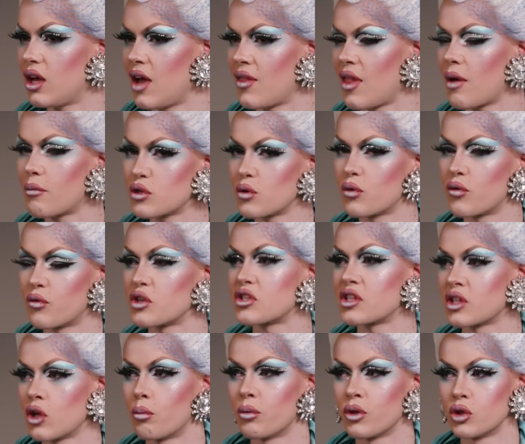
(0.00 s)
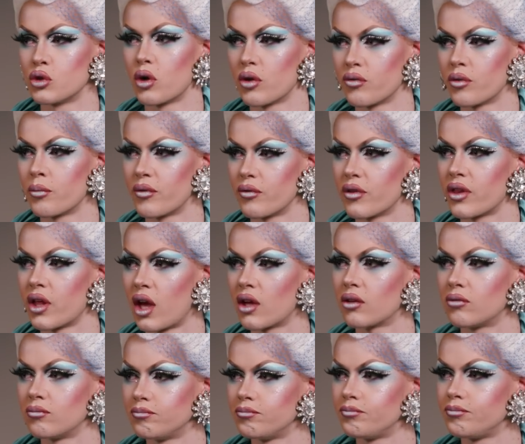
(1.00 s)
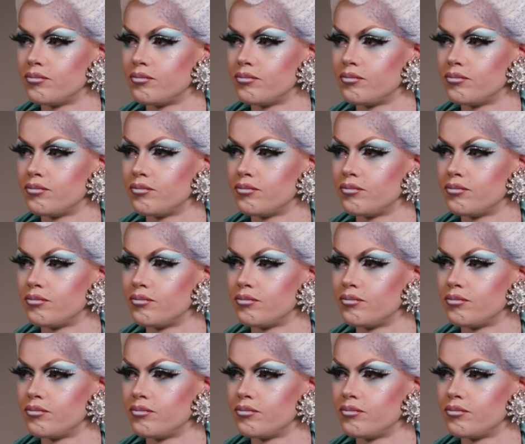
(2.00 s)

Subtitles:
And that was the first thing that opened the door for me for that.